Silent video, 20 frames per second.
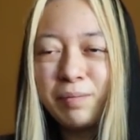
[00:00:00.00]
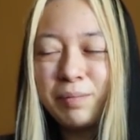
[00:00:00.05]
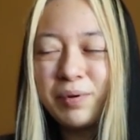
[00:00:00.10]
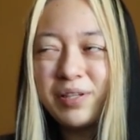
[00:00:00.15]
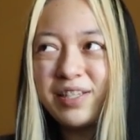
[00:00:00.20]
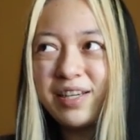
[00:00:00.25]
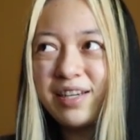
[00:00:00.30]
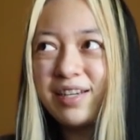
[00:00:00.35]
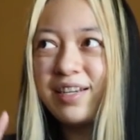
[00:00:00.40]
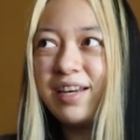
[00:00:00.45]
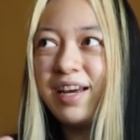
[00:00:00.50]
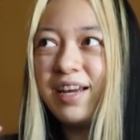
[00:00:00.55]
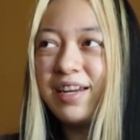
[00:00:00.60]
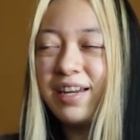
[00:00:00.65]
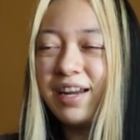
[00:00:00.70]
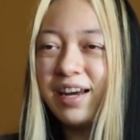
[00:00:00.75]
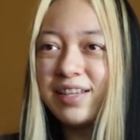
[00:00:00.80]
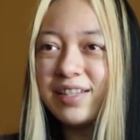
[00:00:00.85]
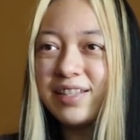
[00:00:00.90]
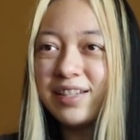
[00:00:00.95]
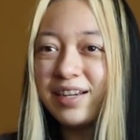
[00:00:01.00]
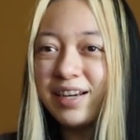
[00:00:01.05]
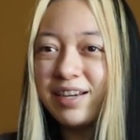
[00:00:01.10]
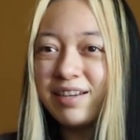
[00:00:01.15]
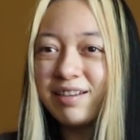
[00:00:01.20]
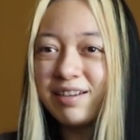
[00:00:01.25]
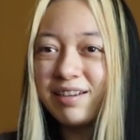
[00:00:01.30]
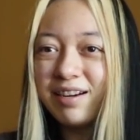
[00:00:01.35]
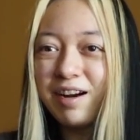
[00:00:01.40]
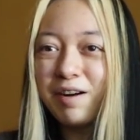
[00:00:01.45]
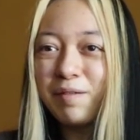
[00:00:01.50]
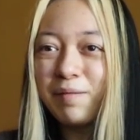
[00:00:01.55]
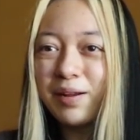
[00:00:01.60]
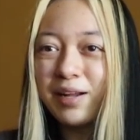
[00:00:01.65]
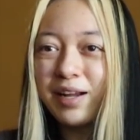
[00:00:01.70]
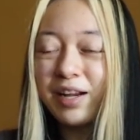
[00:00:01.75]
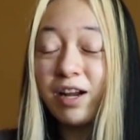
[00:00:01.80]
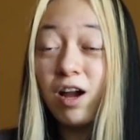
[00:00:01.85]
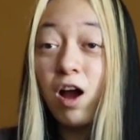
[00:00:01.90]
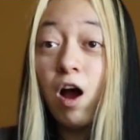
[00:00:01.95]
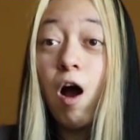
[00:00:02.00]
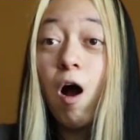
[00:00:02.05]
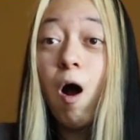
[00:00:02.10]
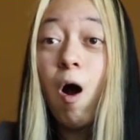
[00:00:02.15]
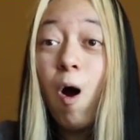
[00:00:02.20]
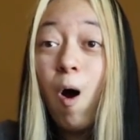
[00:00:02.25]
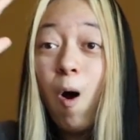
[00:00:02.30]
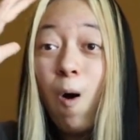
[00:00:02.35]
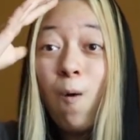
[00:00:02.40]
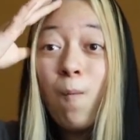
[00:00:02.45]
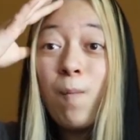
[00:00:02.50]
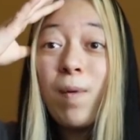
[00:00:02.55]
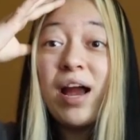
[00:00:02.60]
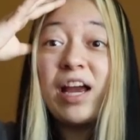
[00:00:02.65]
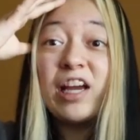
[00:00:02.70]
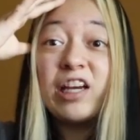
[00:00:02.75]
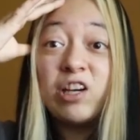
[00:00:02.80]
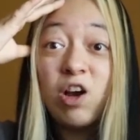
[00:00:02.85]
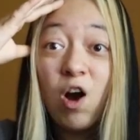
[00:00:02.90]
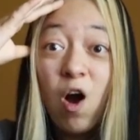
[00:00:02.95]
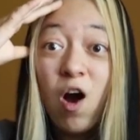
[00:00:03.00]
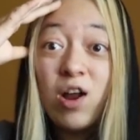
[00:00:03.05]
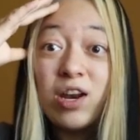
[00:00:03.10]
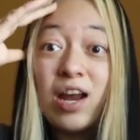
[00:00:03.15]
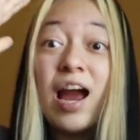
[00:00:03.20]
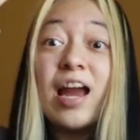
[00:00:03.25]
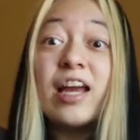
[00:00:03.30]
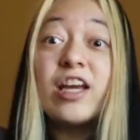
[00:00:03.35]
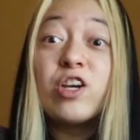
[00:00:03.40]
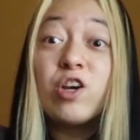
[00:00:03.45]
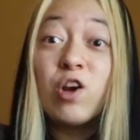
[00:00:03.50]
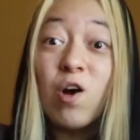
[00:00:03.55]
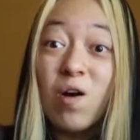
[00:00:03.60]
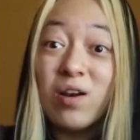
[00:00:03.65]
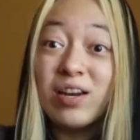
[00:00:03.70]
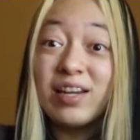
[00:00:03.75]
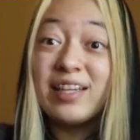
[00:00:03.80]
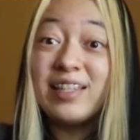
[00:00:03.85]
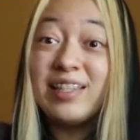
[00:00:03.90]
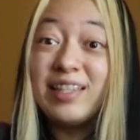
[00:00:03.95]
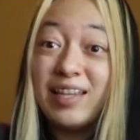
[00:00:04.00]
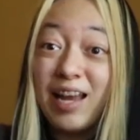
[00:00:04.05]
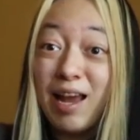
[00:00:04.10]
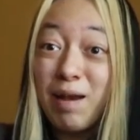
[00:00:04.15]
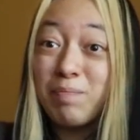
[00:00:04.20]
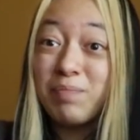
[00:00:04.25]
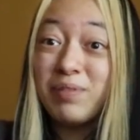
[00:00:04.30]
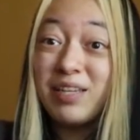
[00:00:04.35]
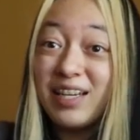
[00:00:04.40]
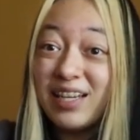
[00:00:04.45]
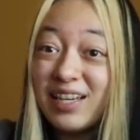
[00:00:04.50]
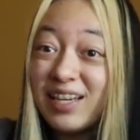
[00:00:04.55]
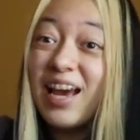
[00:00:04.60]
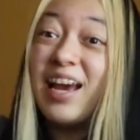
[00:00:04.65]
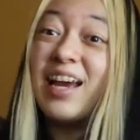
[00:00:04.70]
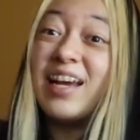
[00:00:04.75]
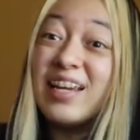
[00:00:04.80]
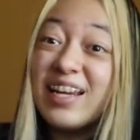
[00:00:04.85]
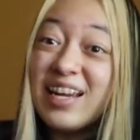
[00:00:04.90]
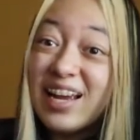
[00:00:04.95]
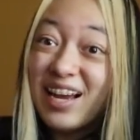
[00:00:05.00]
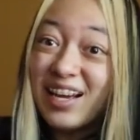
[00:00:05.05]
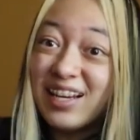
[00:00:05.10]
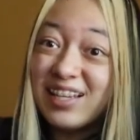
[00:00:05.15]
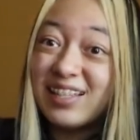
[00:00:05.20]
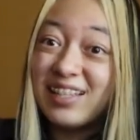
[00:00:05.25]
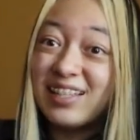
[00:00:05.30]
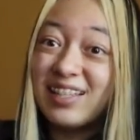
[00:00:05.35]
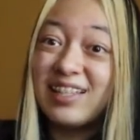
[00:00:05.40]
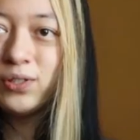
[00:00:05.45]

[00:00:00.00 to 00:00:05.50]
But then 10 days later, I'll be like, "Oh my god, I got accepted! Yes!"